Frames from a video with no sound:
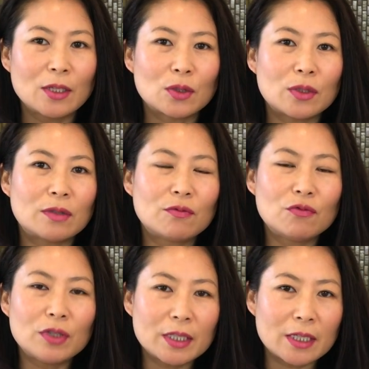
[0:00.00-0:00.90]
So it
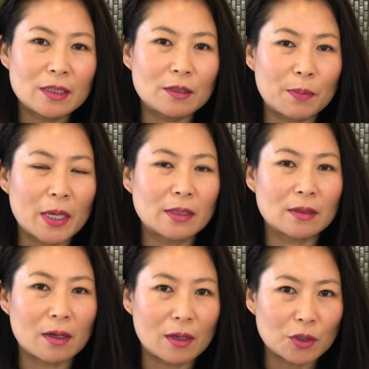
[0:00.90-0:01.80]
really
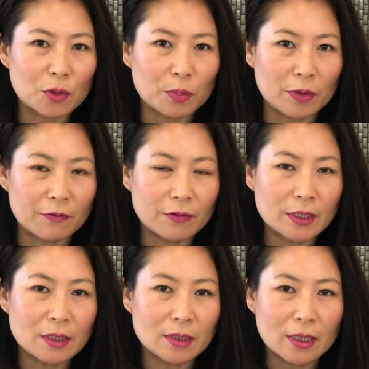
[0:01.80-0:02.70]
depends on your
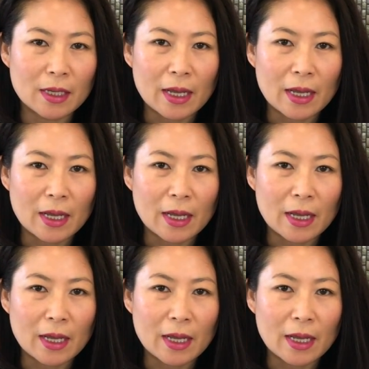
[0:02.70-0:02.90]
preference.